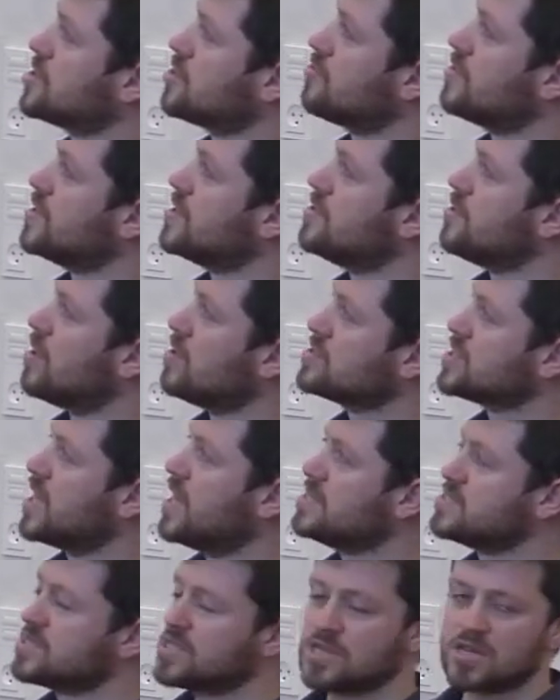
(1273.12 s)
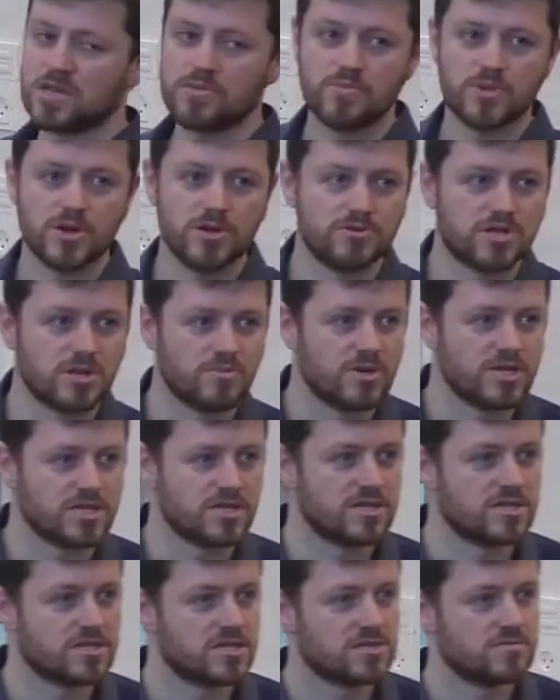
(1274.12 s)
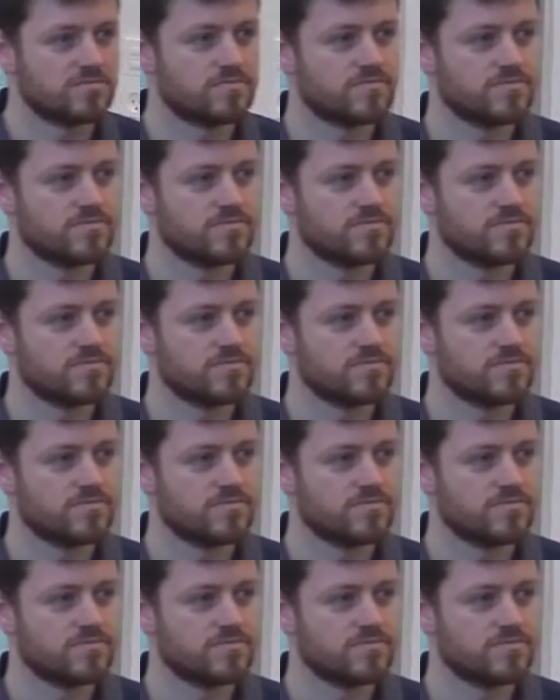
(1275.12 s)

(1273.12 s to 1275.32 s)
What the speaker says: agreed not to enter the computer business.